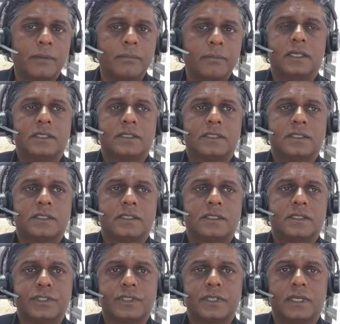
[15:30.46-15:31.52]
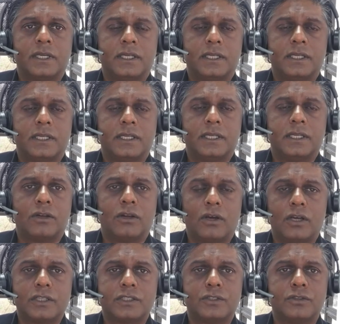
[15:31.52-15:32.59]
is the first in its
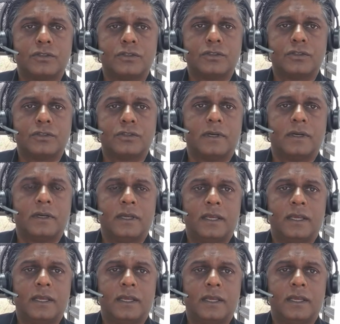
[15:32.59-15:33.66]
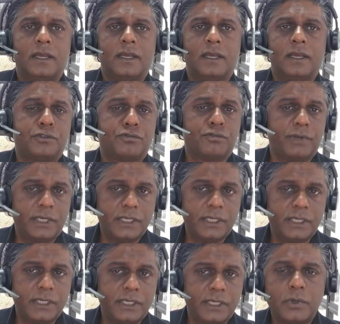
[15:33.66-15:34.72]
class to offer AI
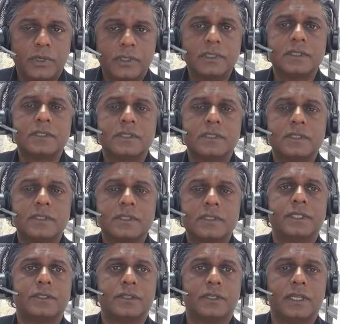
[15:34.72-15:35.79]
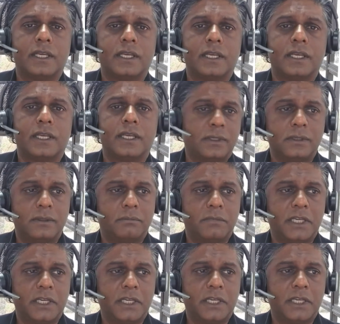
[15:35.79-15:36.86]
training to our partners, which means today a partner
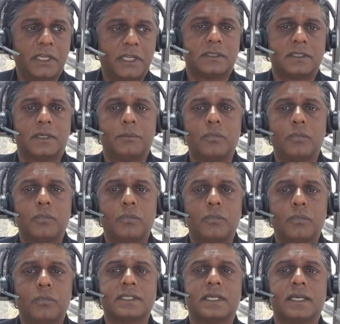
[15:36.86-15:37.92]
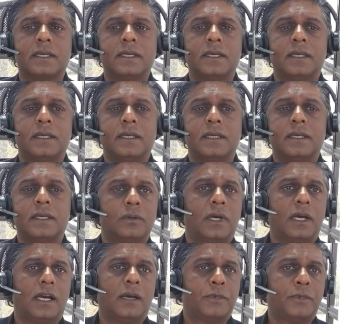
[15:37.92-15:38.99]
maybe at the same point might say, "Ooh,
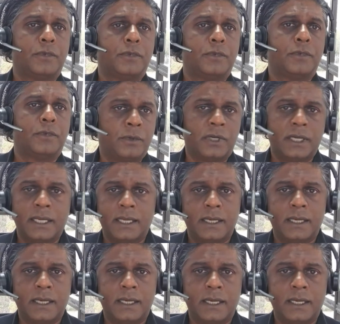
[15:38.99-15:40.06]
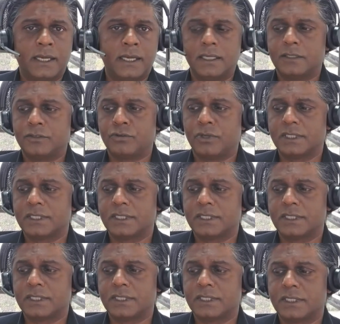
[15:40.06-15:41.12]
I'm not sure about AI and how that
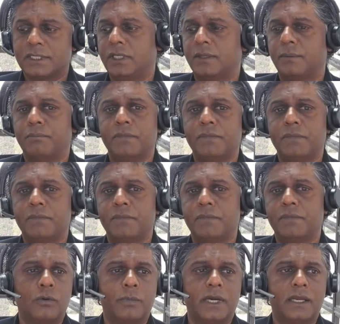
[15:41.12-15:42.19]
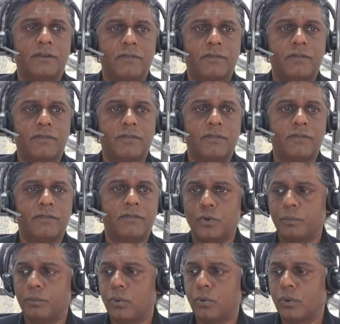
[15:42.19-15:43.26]
translates to either me or my environment, or more
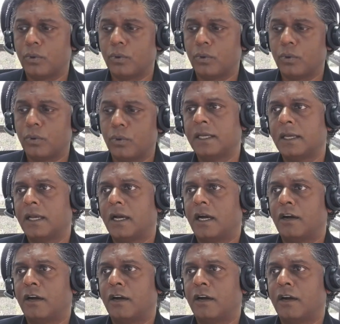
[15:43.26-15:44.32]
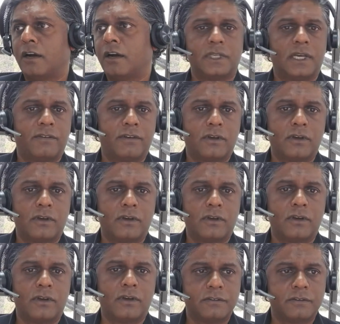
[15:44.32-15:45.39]
importantly, how for me to have a
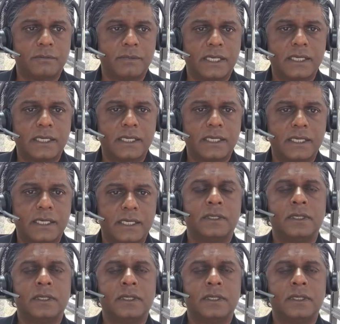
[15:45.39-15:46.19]
conversation with my customer."